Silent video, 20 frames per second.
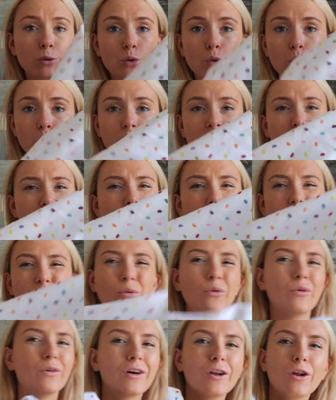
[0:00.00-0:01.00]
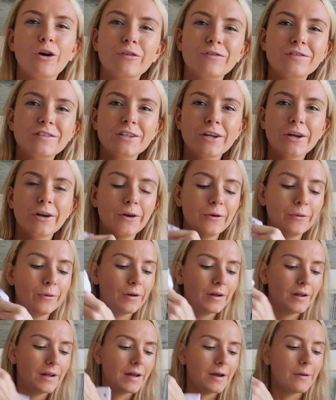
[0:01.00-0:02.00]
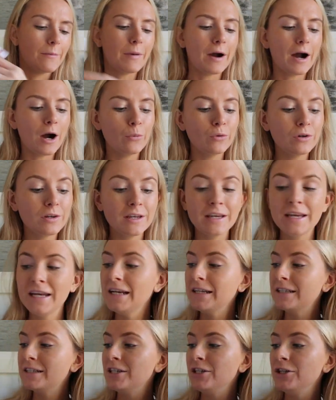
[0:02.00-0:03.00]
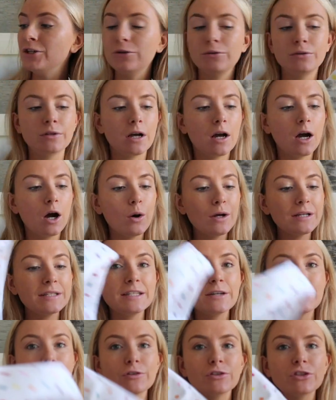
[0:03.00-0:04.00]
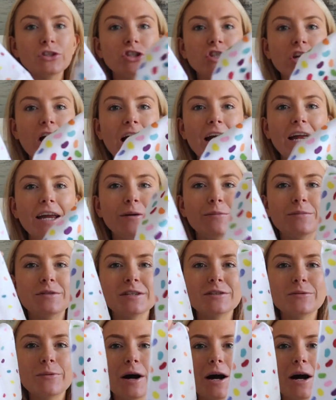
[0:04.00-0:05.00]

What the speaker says: or you know what cloths do. But I wouldn't need to use, oh, it's different shapes as